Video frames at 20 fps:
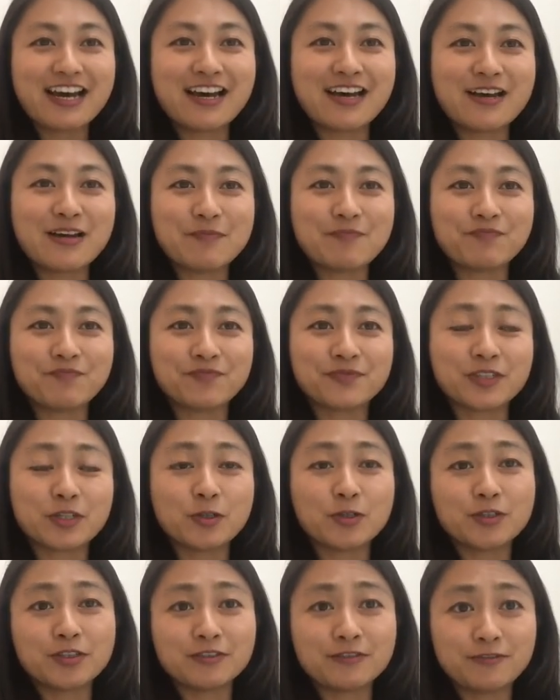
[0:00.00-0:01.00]

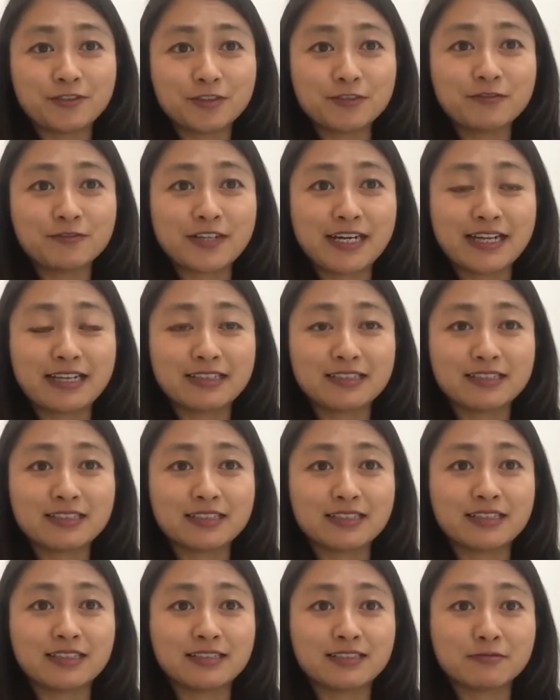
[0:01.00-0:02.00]
Or if you find
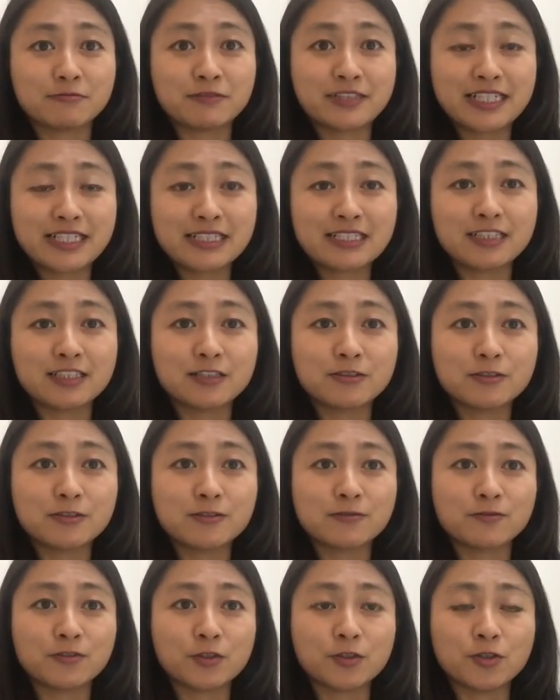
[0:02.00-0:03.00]
it's really
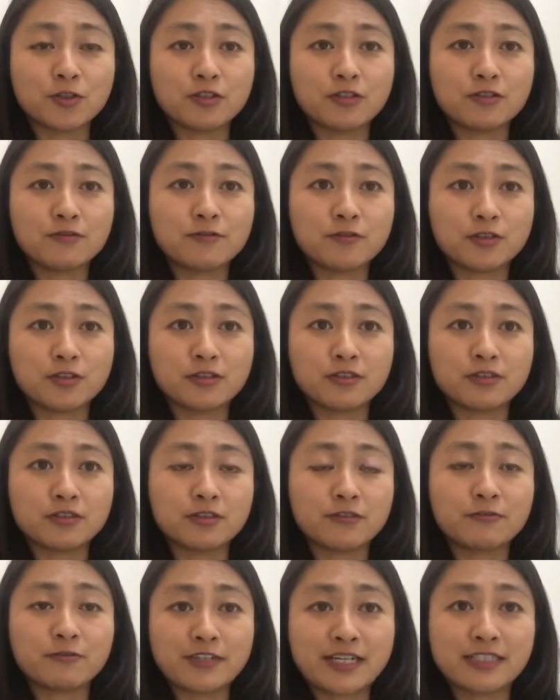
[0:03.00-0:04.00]
useful for
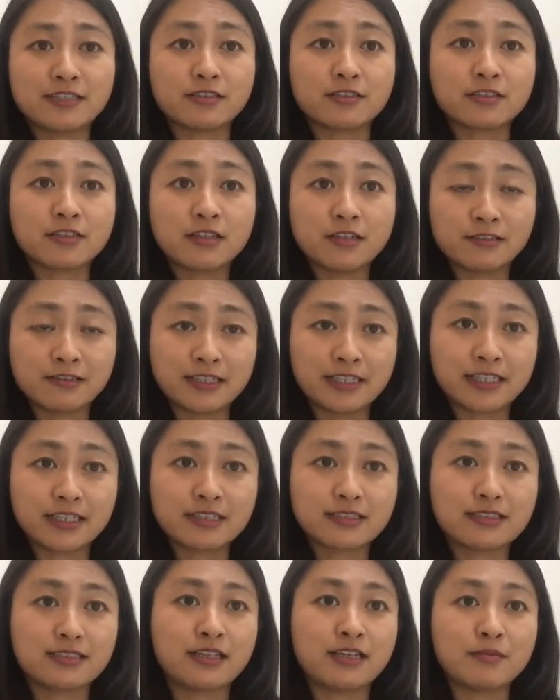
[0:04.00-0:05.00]
your friends or
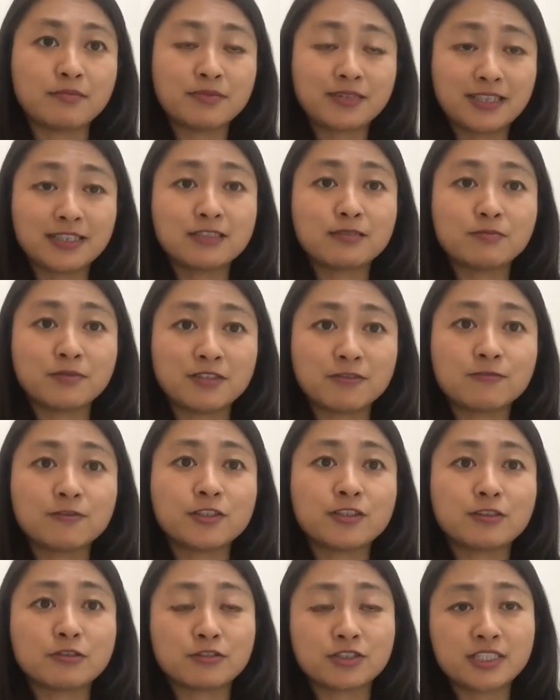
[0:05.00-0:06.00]
colleagues, please be
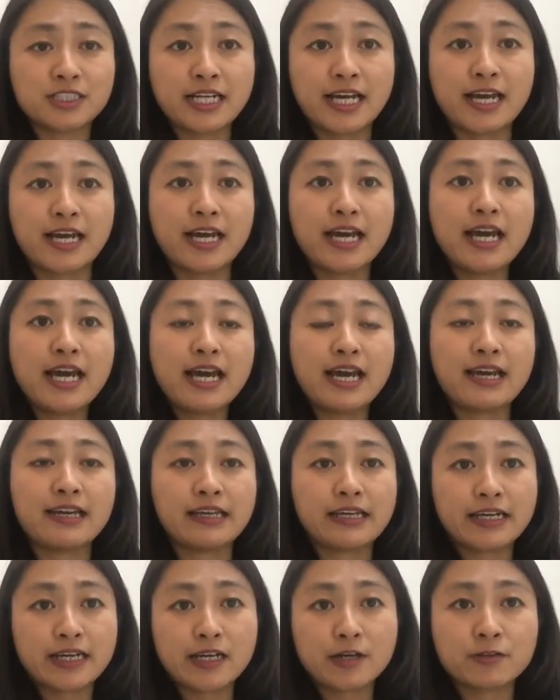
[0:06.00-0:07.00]
free to share
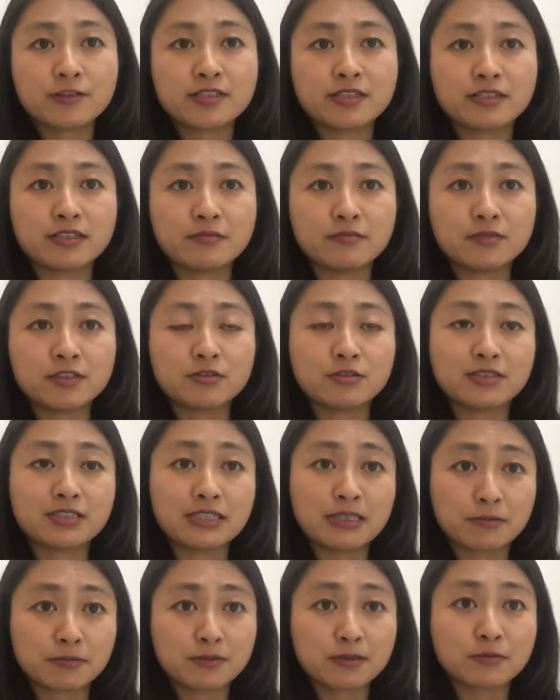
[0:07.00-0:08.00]
and encourage them to
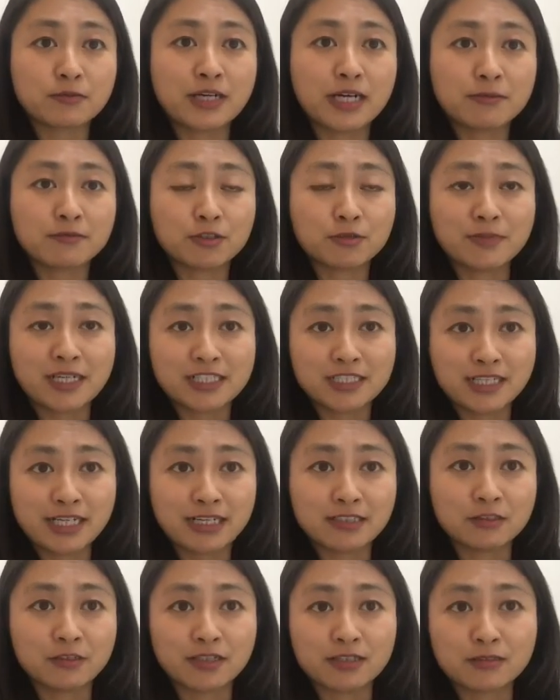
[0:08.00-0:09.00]
subscribe to my
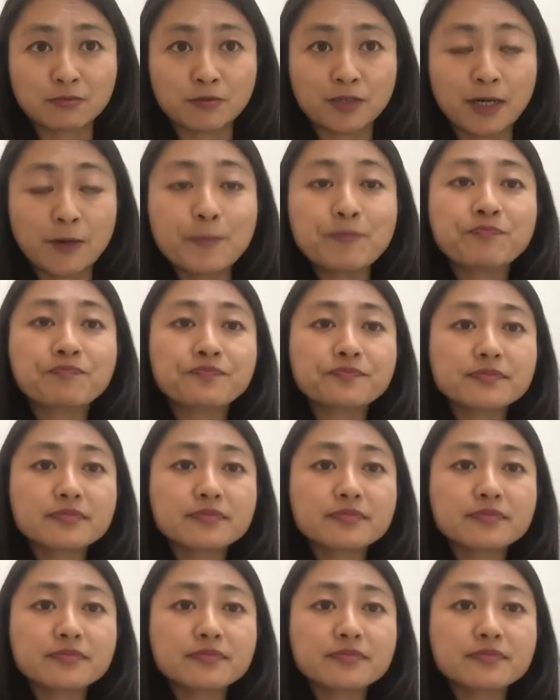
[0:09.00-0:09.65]
channel as well.